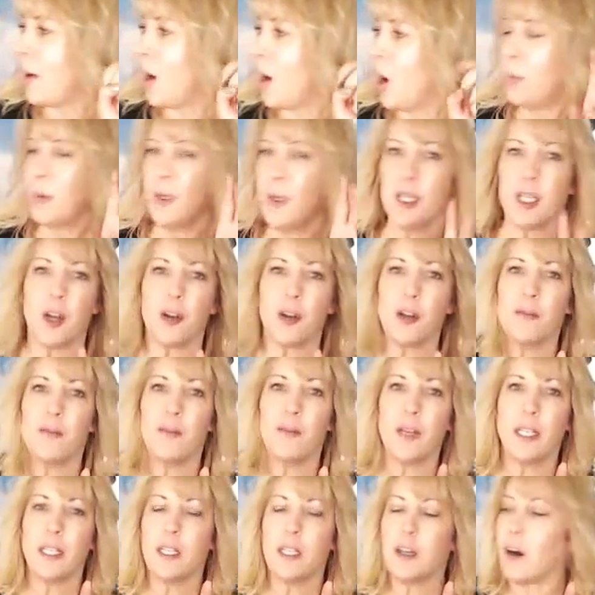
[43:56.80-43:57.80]
hoping to go to
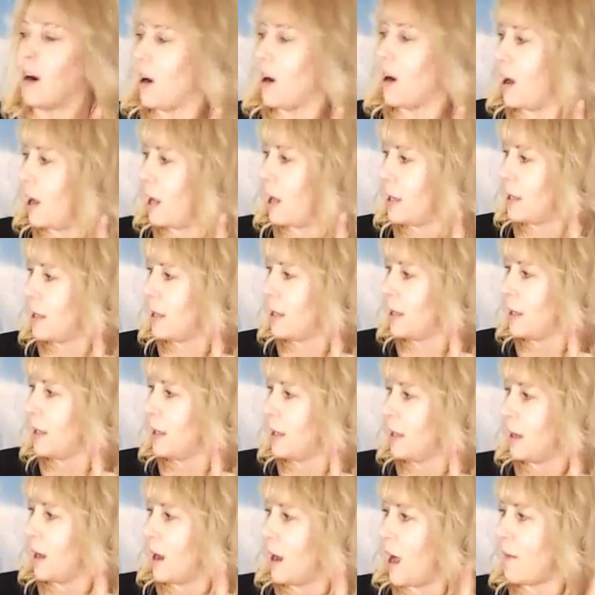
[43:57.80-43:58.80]
VidCon.
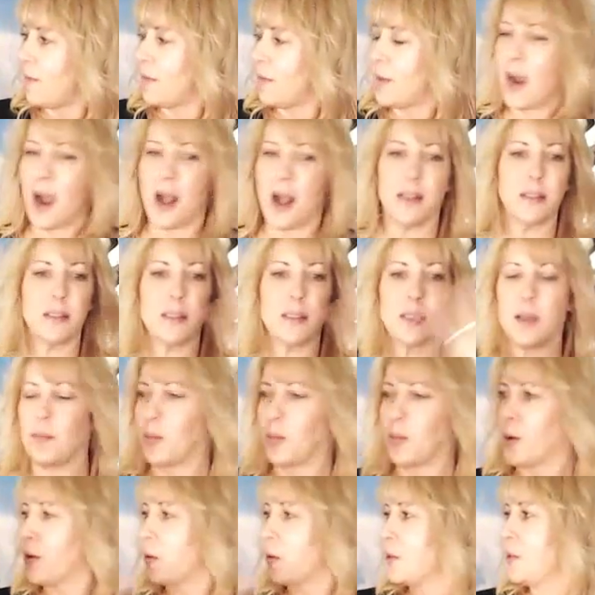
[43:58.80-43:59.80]
I've got some
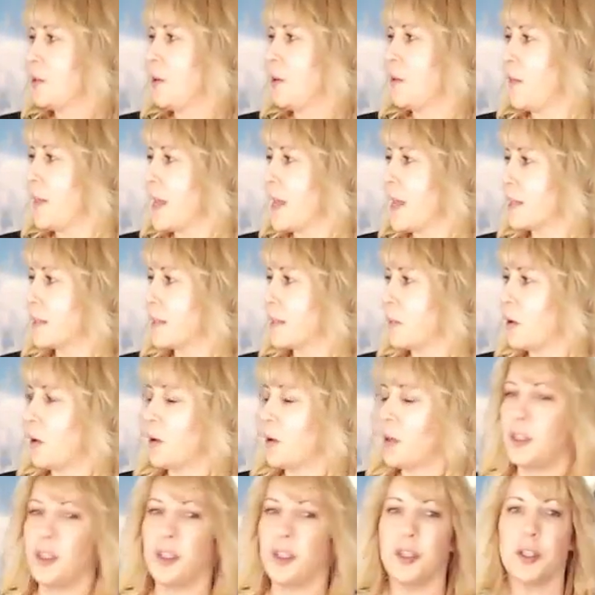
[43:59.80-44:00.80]
personal things I'm
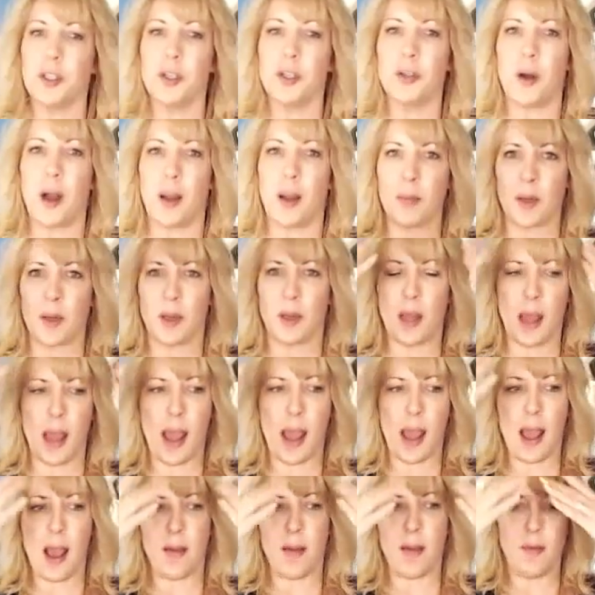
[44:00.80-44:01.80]
going to do. I'm going to
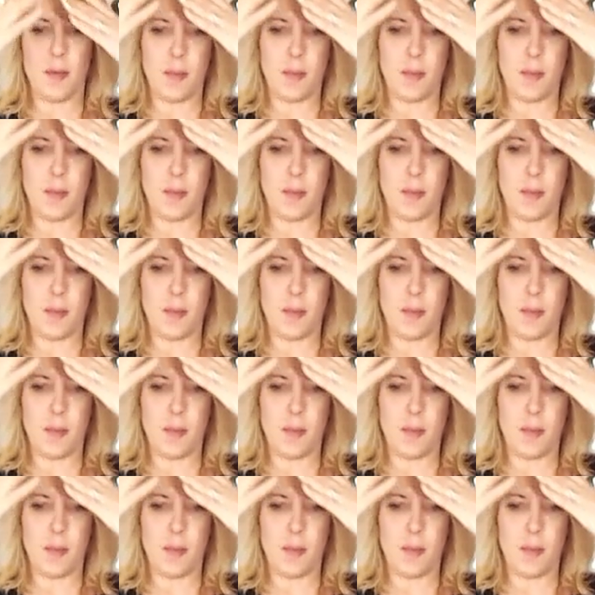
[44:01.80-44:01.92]
have